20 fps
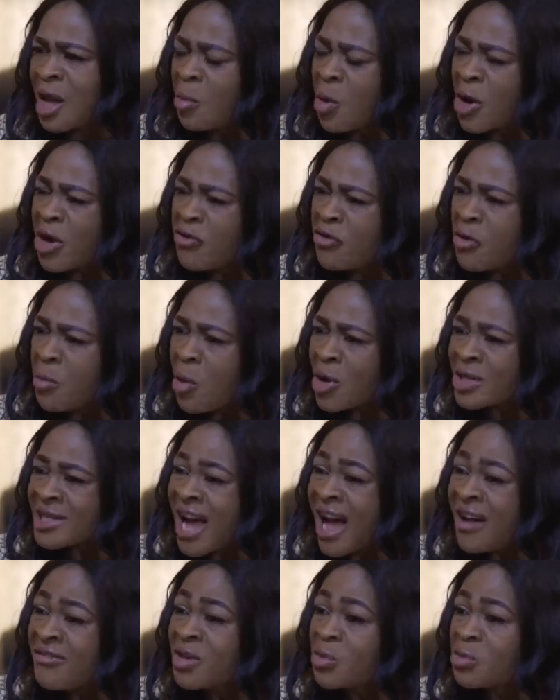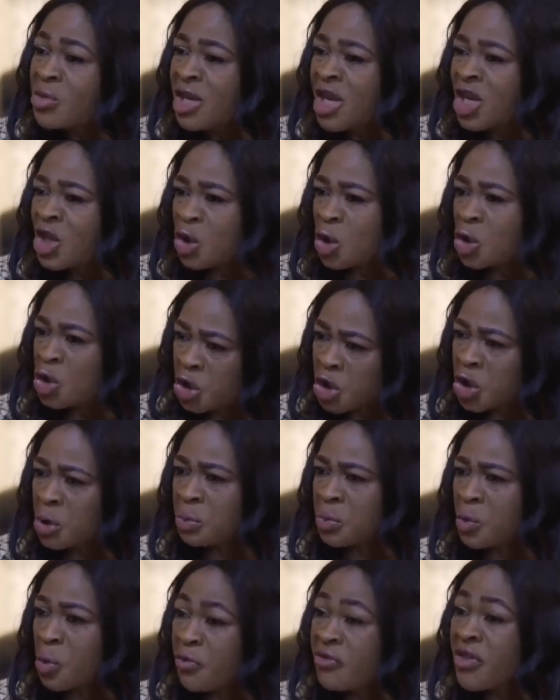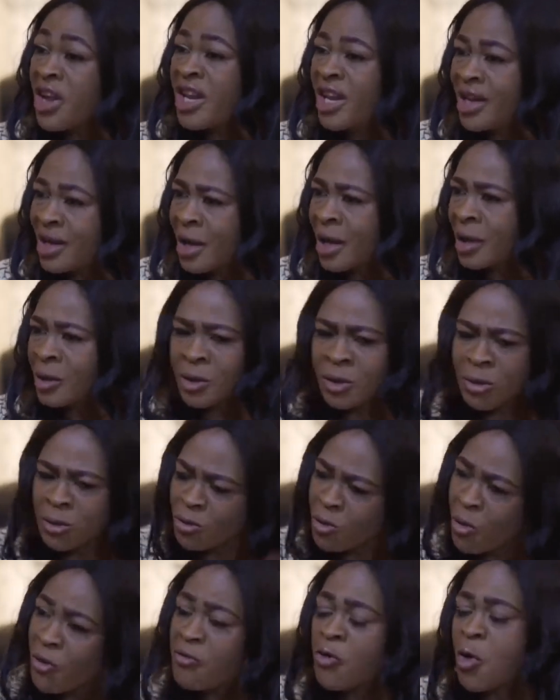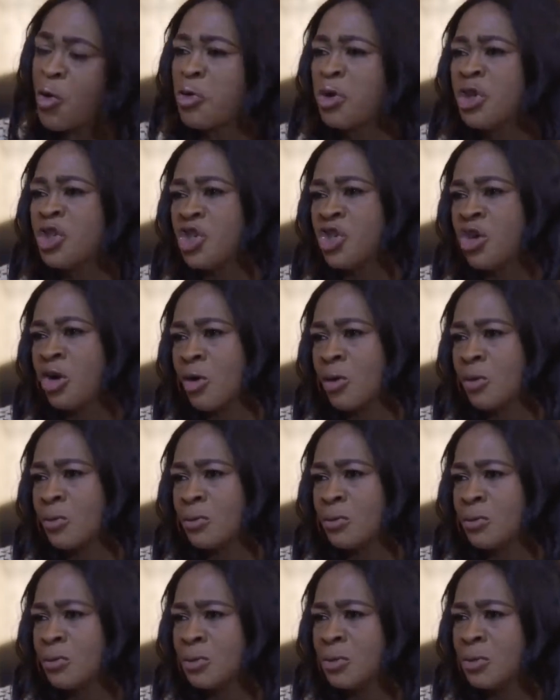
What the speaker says: But if you must have a relationship with any girl, go for a rich girl.